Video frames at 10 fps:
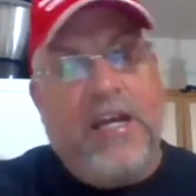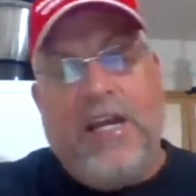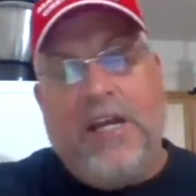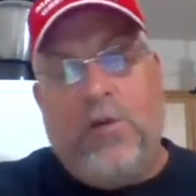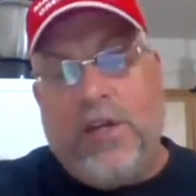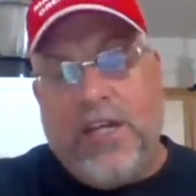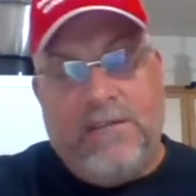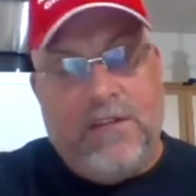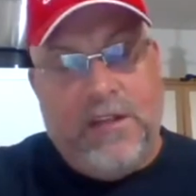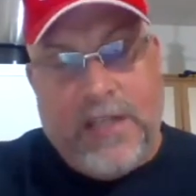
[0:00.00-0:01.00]
and don't
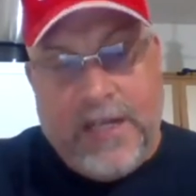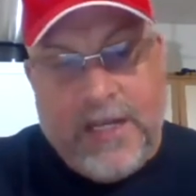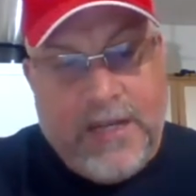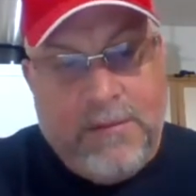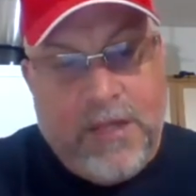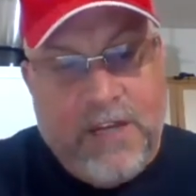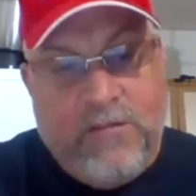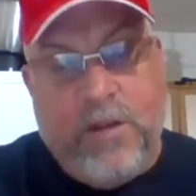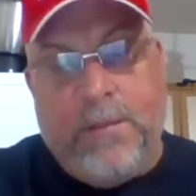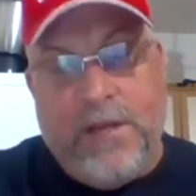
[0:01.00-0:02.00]
give a damn
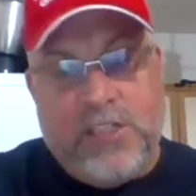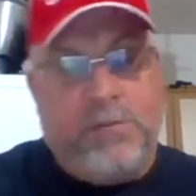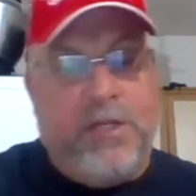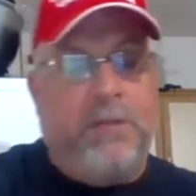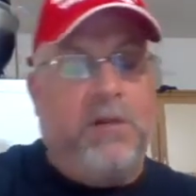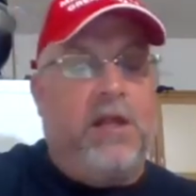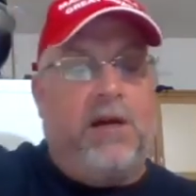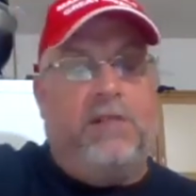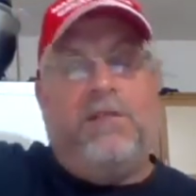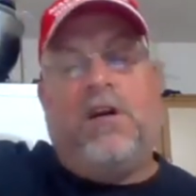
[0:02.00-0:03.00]
if we piss people
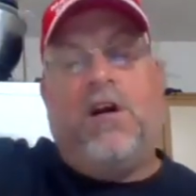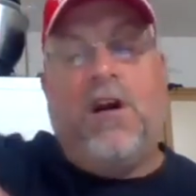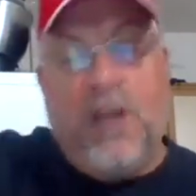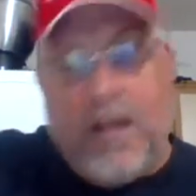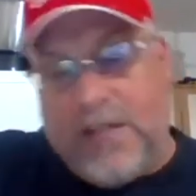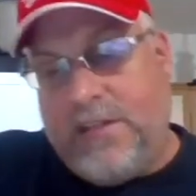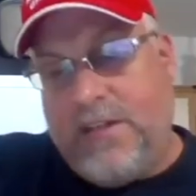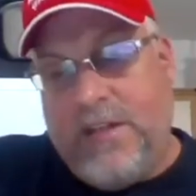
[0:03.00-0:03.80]
off or not.